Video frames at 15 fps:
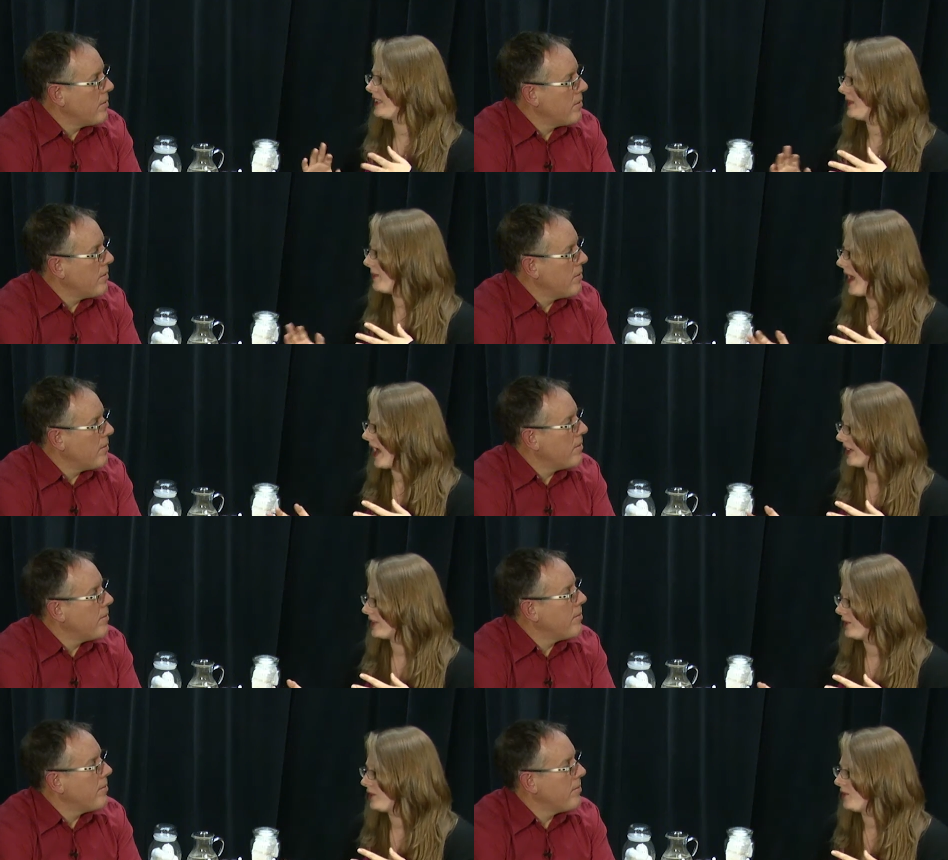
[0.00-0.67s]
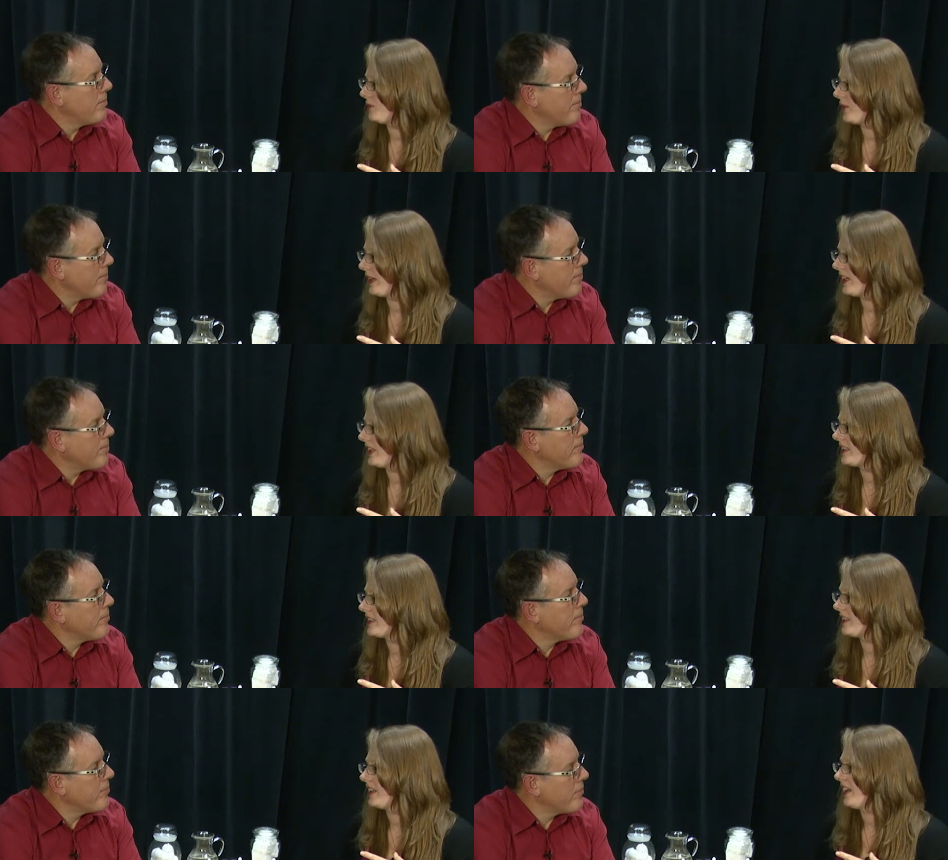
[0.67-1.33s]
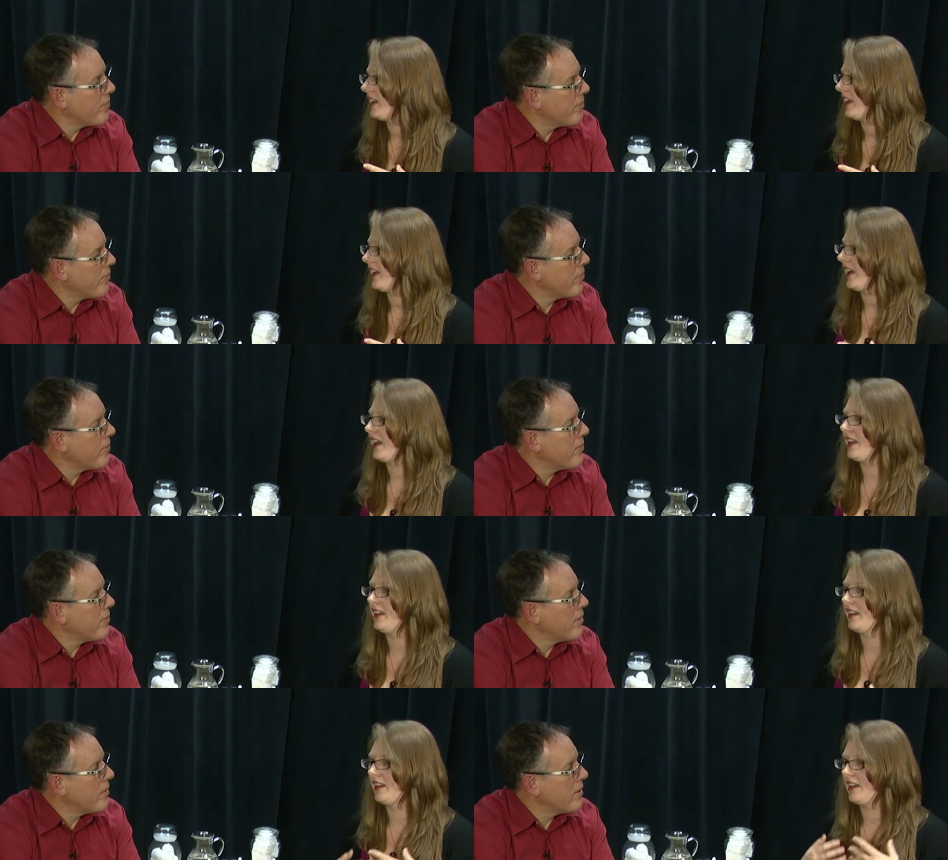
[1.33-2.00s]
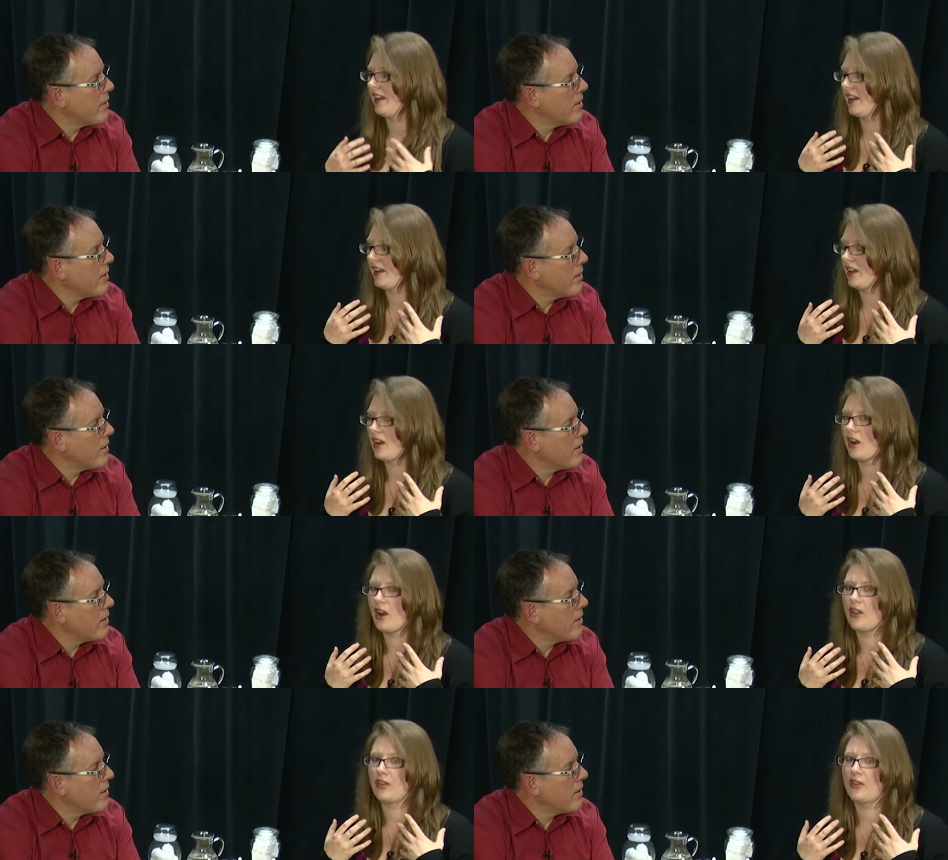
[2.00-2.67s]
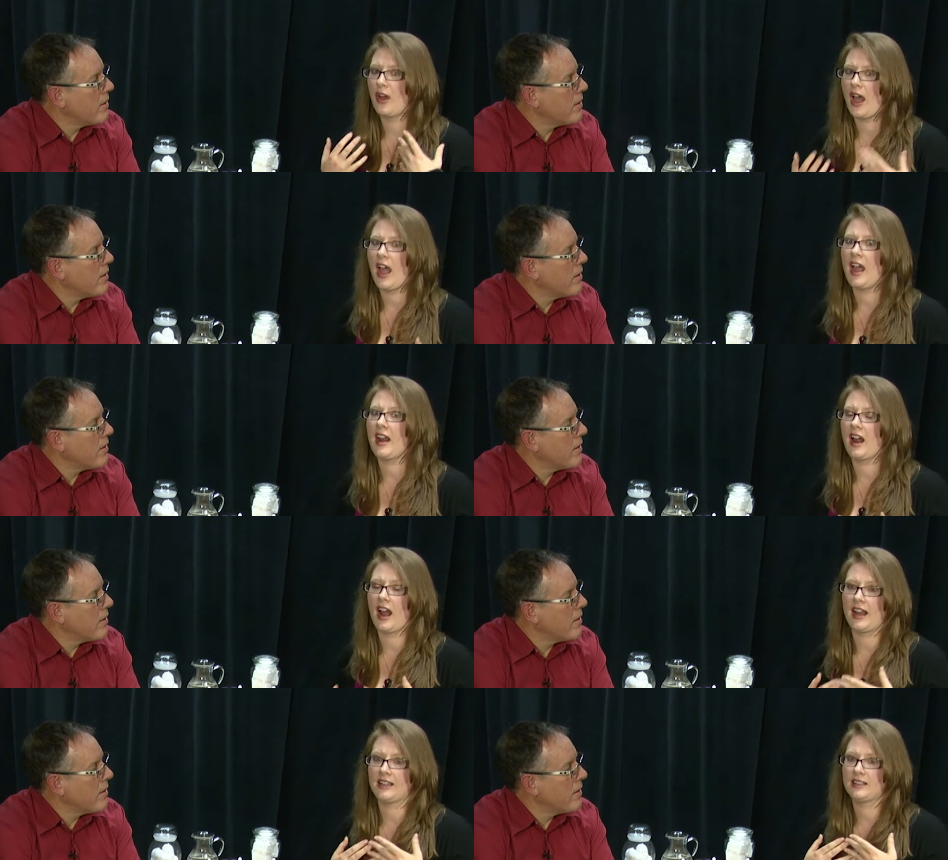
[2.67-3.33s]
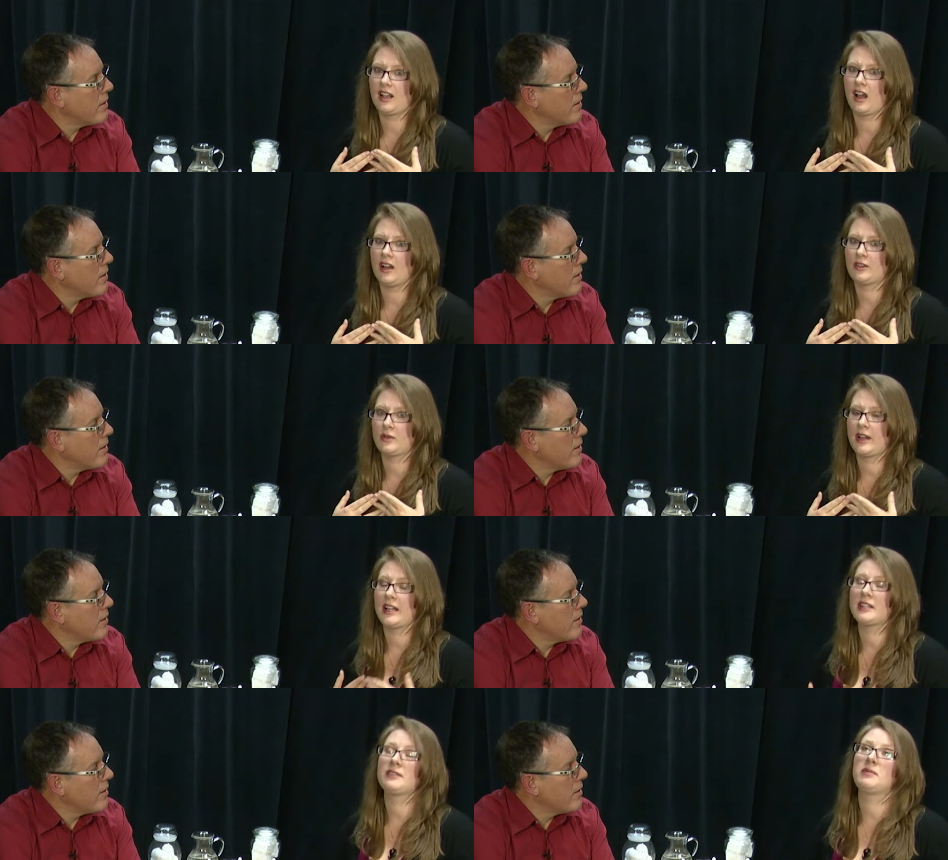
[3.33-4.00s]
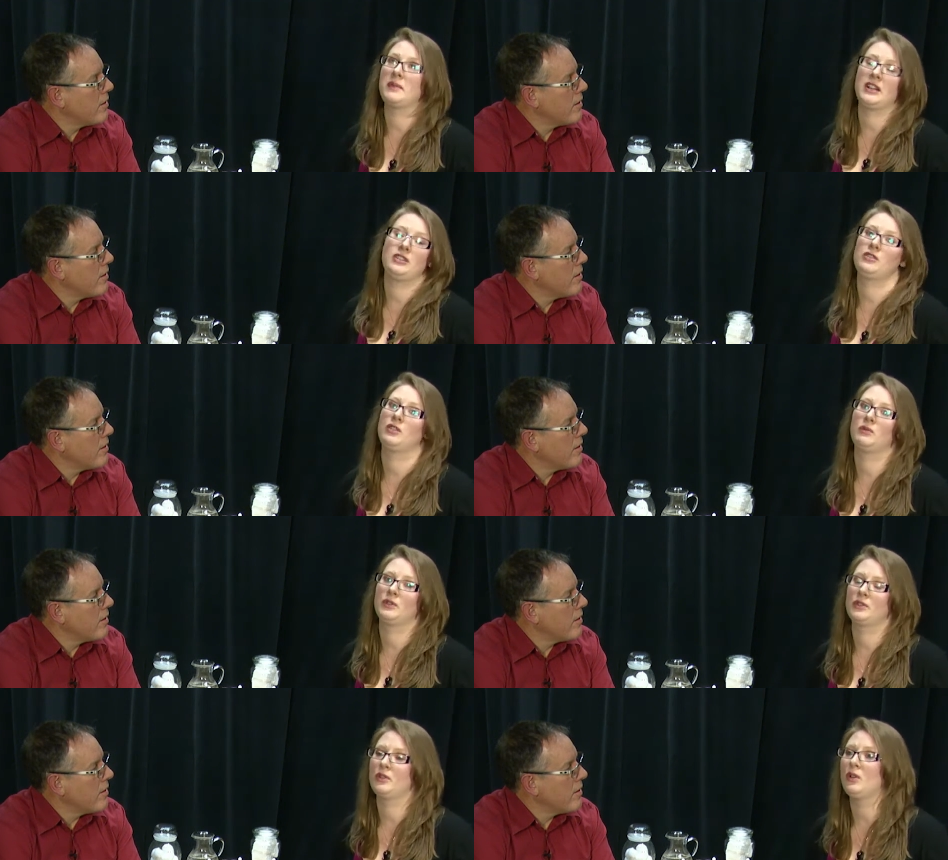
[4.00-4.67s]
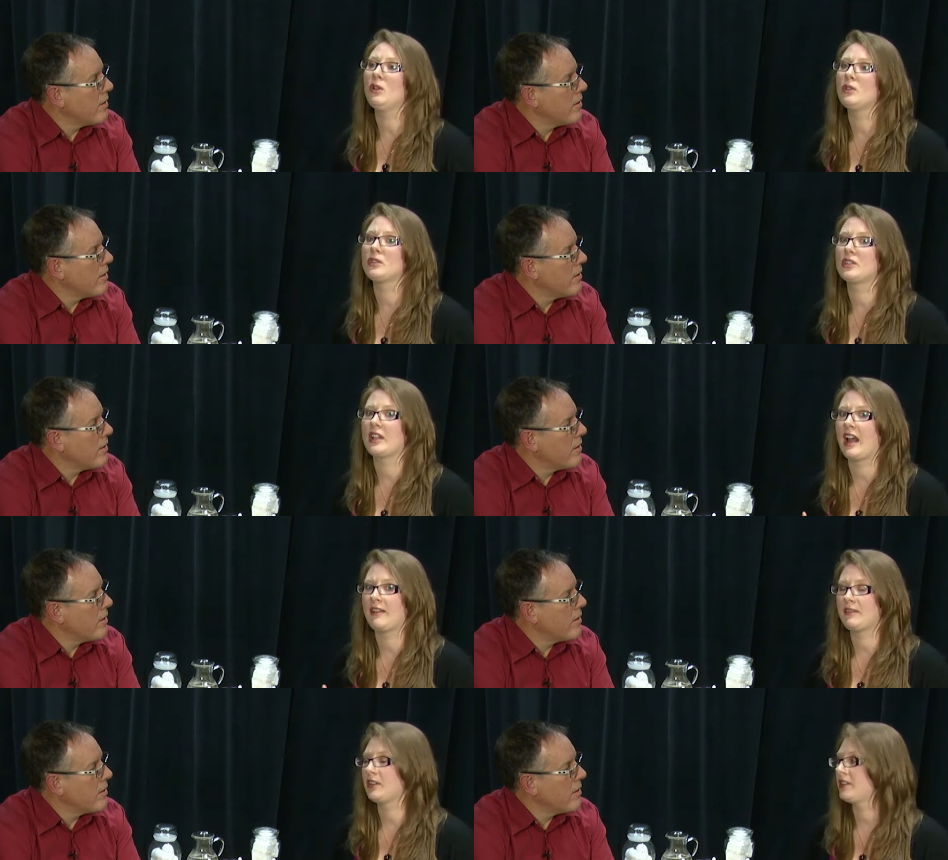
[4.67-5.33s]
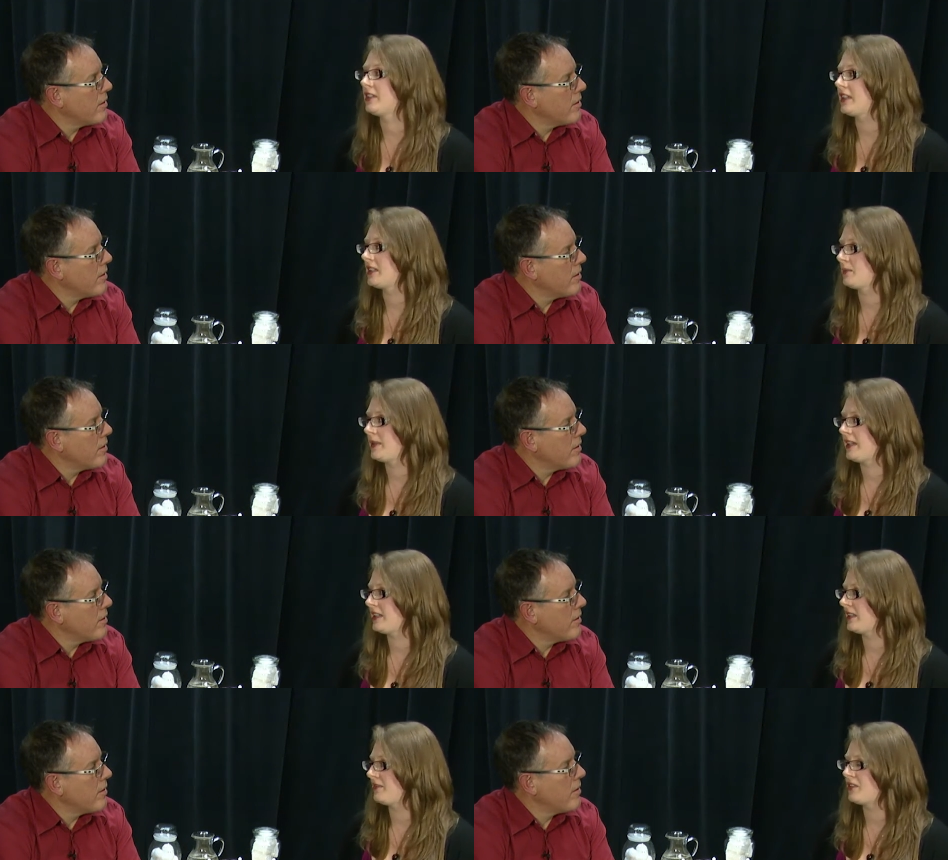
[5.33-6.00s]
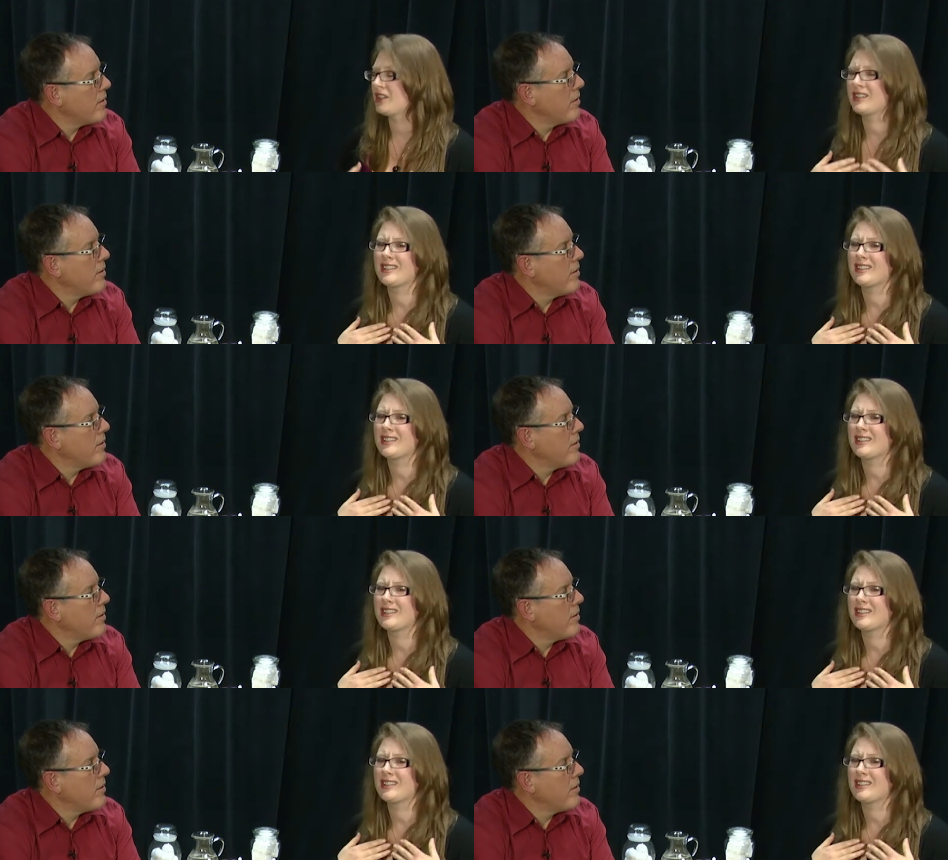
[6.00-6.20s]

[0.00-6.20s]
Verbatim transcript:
Speaker 1: the past two weeks. And that I saw transformational results after six weeks of just